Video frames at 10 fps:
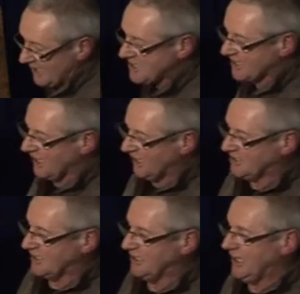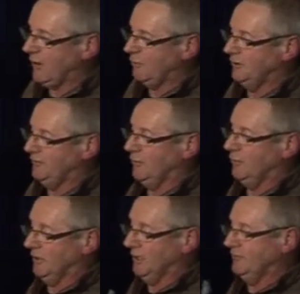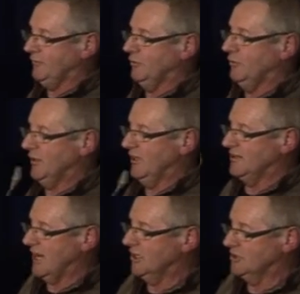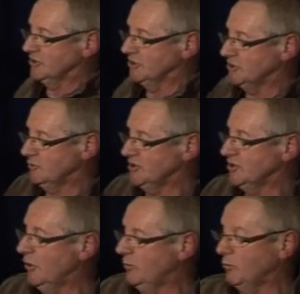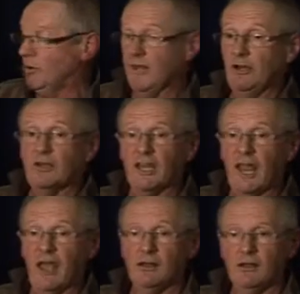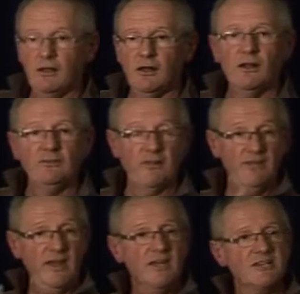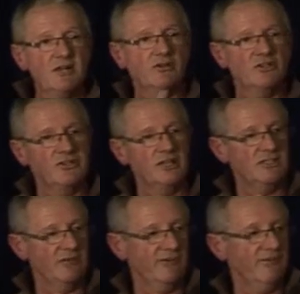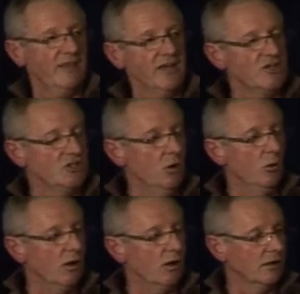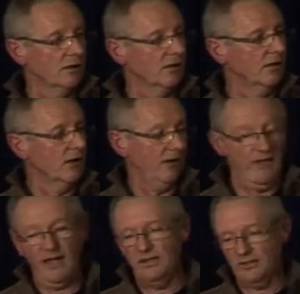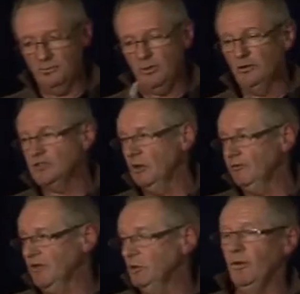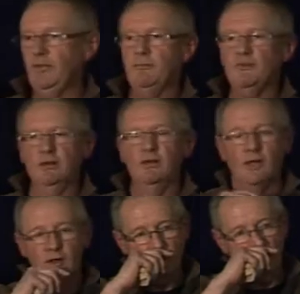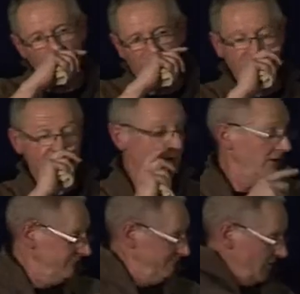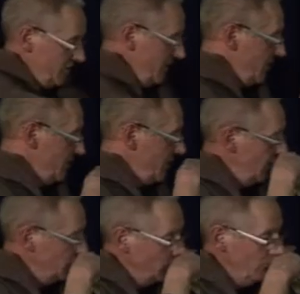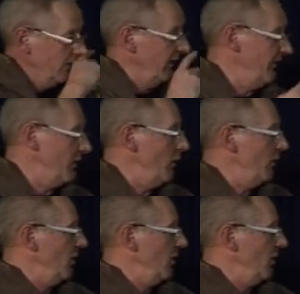indicated. Allow the viewer and give the viewer the intelligence to interpret what they're looking at. Then they start to see different things in your work. And that is the beauty of it. You want them to, I've mentioned in this article, if anyone